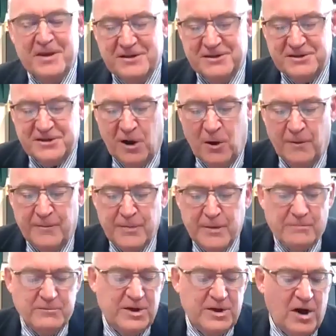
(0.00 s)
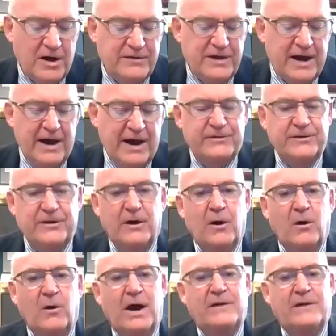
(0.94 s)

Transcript: So beyond that, though,